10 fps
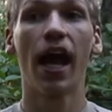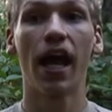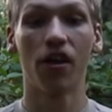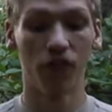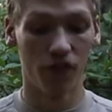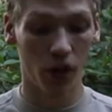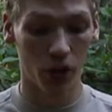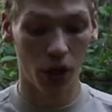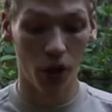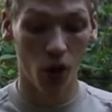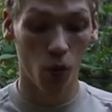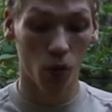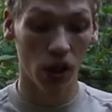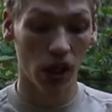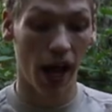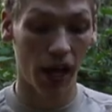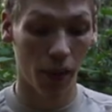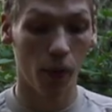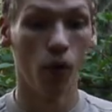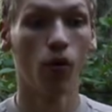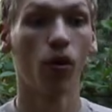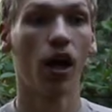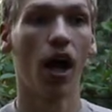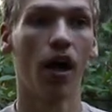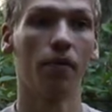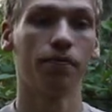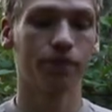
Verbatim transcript: and very reliable, uh,